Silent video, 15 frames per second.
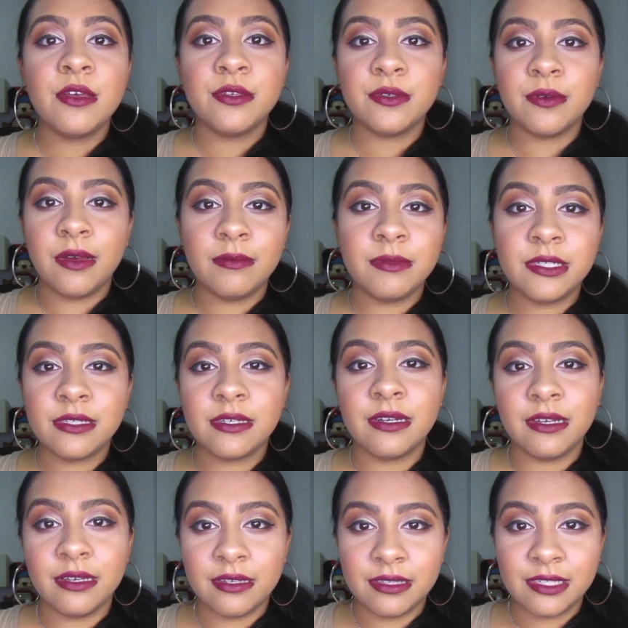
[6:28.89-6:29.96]
So I'm just
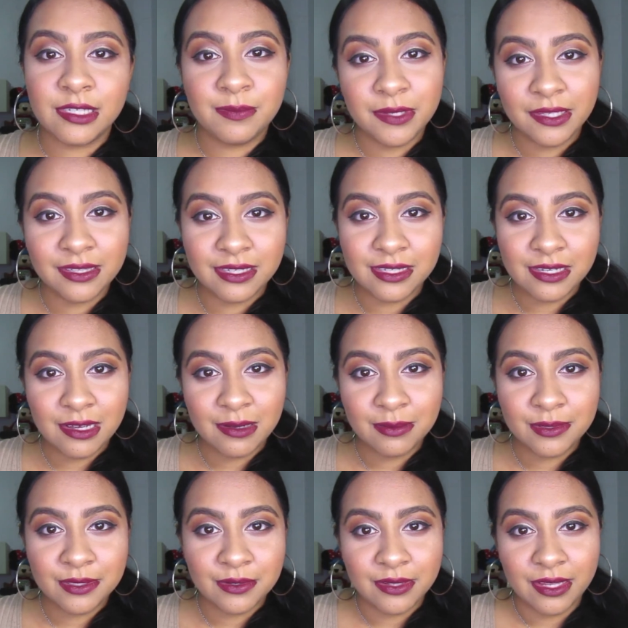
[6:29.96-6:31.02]
gonna speed this
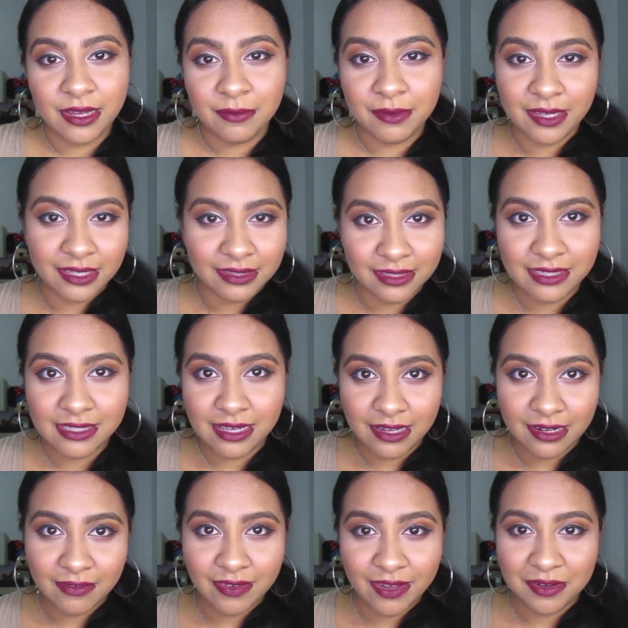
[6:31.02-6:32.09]
up so that we get this
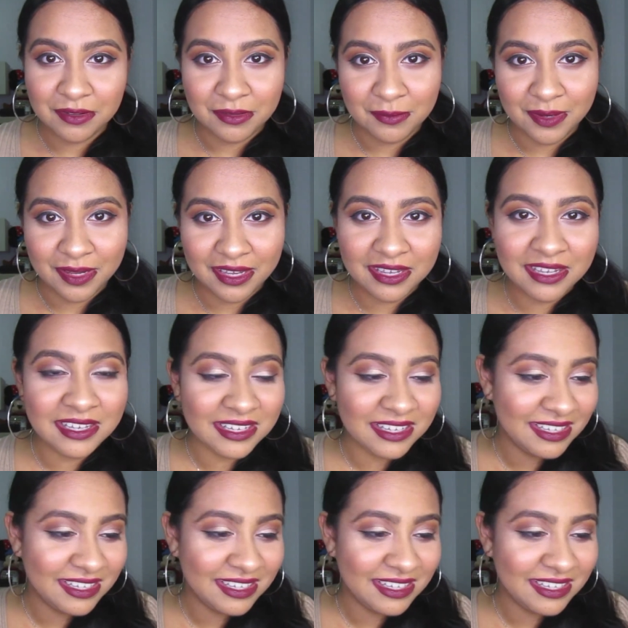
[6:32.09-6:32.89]
kind of out of the way.